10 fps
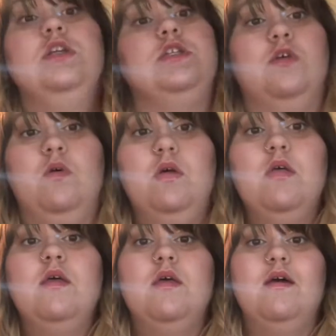and soul.
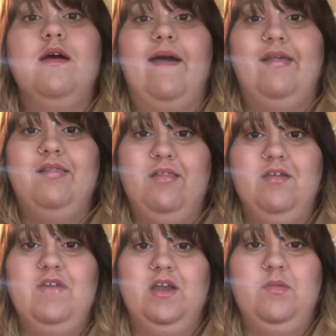I
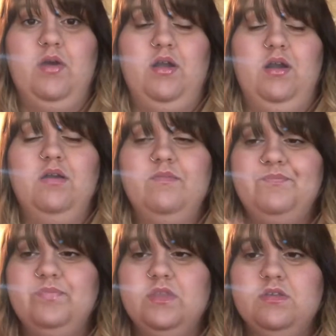love Harry Potter.
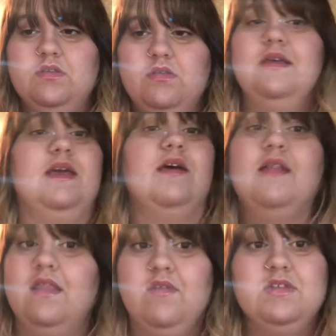Yeah,
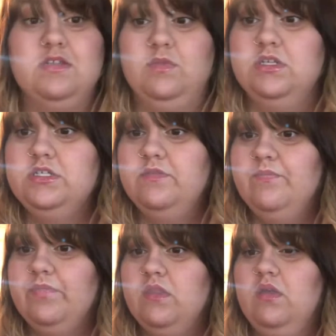I love it so much.
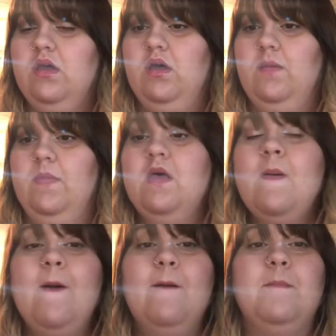
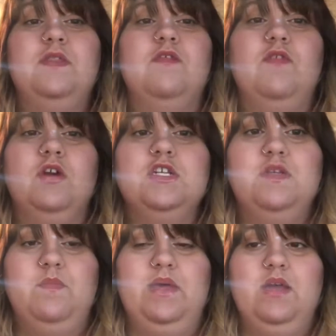But the
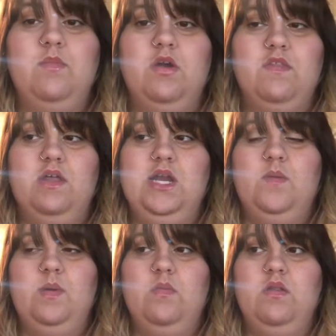first big book that I
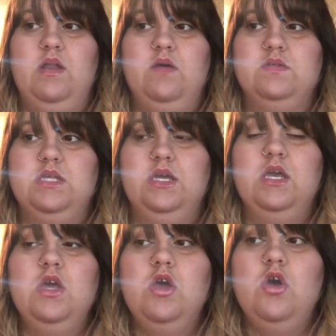remember that I was like,
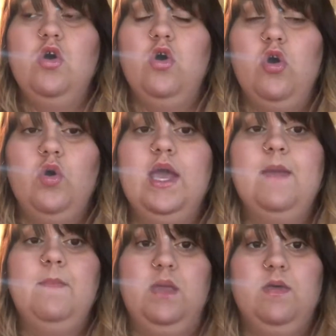okay,
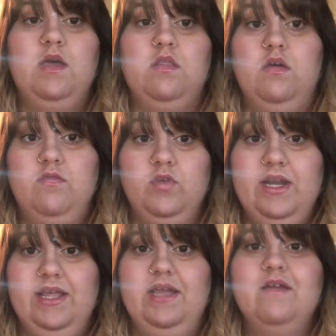maybe I love
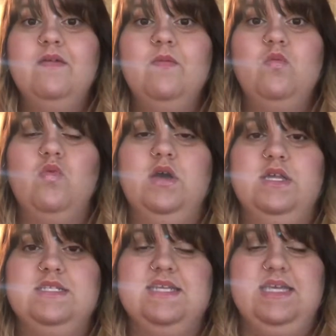reading,
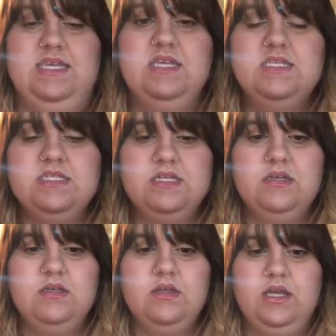was East.
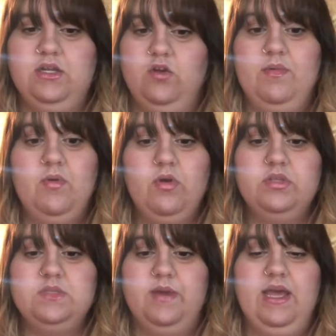I don't remember who
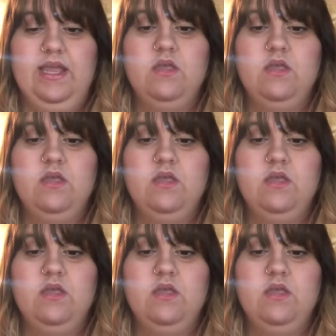it's by.